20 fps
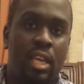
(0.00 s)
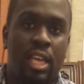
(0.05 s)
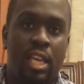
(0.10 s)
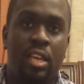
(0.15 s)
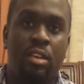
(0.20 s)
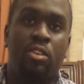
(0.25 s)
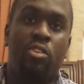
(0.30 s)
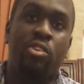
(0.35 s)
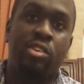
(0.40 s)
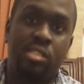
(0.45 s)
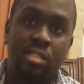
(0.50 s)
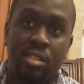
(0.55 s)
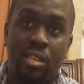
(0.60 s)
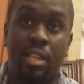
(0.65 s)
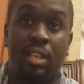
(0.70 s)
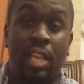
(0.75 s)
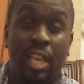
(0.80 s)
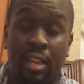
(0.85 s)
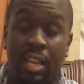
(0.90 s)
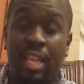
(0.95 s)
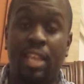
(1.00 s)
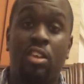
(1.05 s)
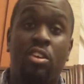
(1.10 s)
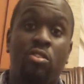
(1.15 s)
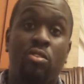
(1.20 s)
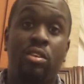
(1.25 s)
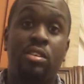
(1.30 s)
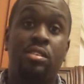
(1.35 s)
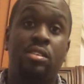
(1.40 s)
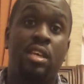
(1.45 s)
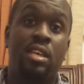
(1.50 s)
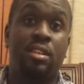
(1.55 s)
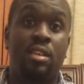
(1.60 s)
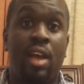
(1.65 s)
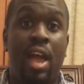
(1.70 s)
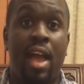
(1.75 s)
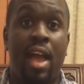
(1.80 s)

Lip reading: it can increase in their